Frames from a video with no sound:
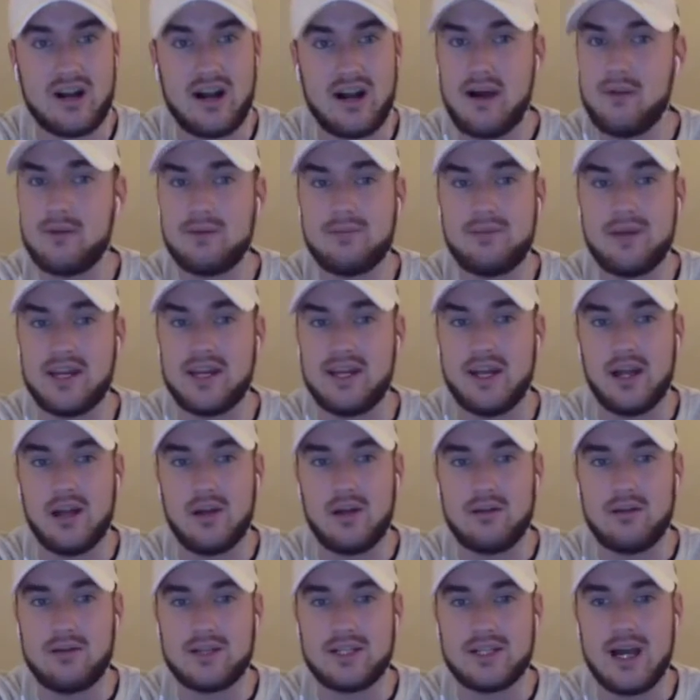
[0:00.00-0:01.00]
would pick yellow
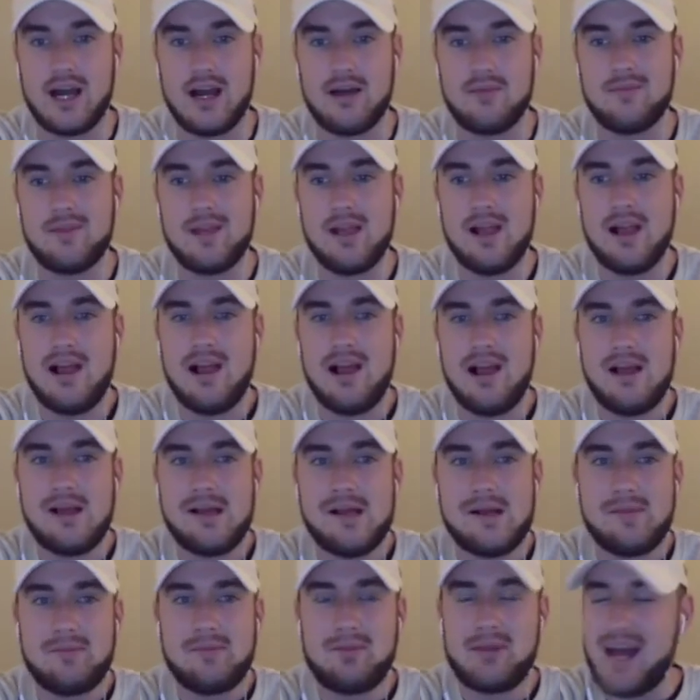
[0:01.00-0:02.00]
every time.
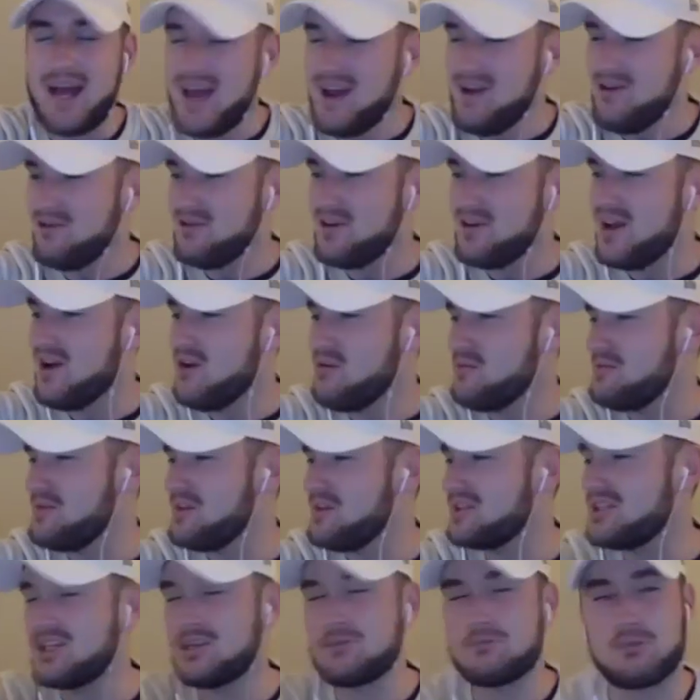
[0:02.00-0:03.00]
But I don't know.
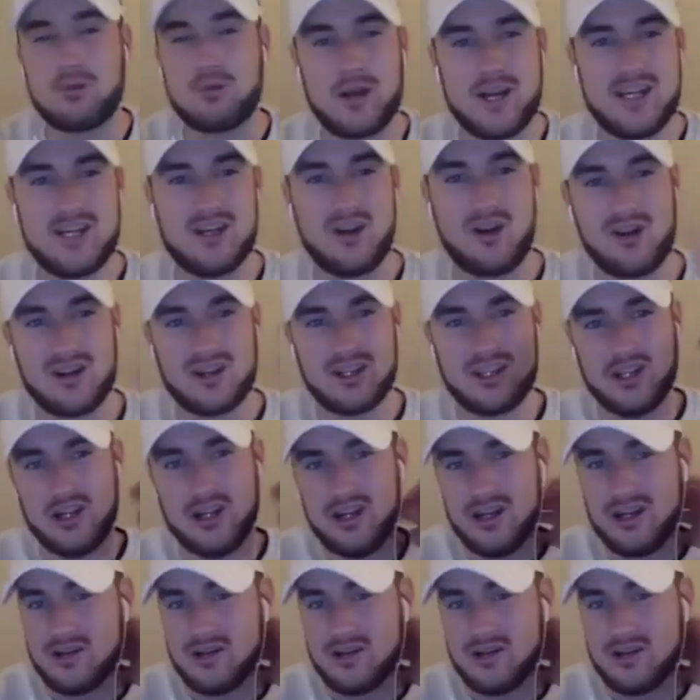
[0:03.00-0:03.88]
This is pretty darn good.